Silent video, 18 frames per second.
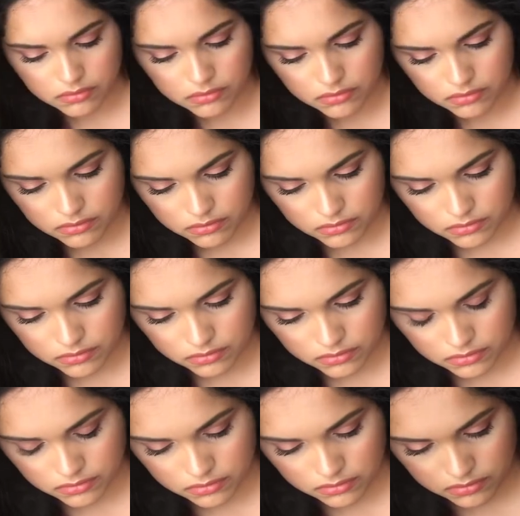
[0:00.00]

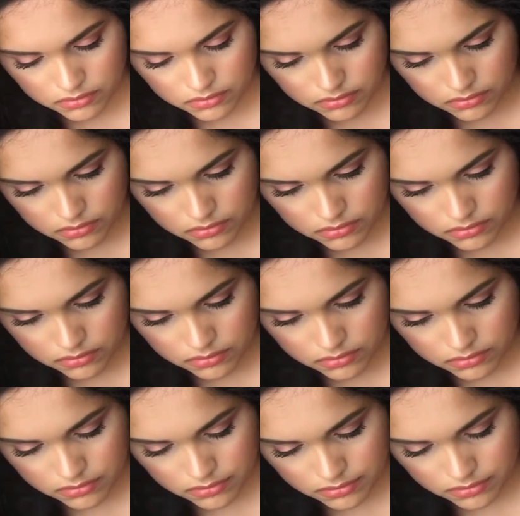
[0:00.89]

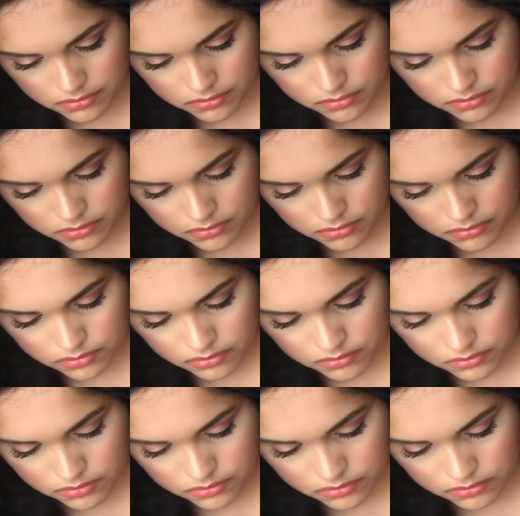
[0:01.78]

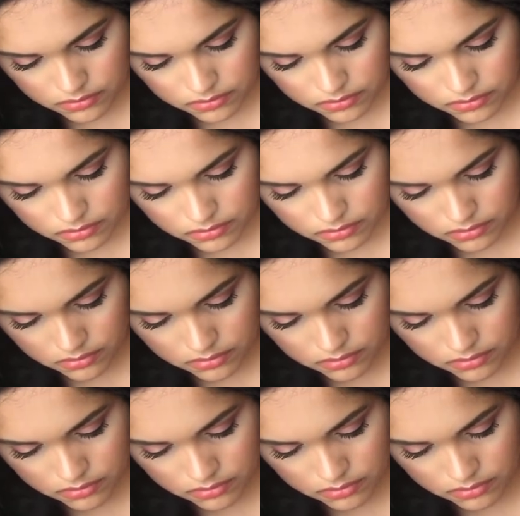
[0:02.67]

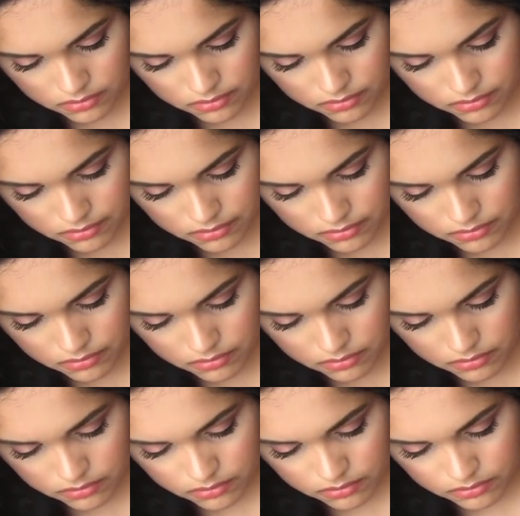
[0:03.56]

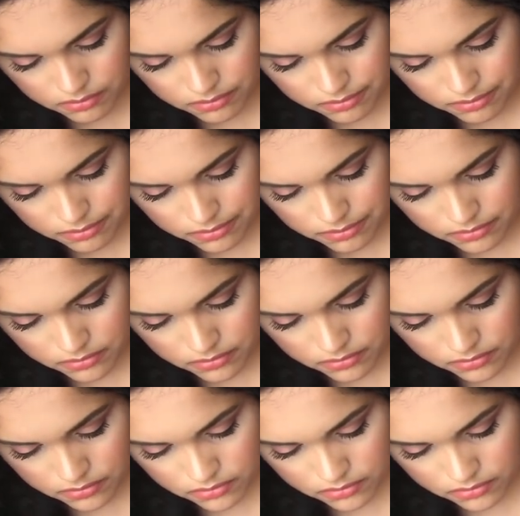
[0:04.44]
No words are spoken by the person on screen.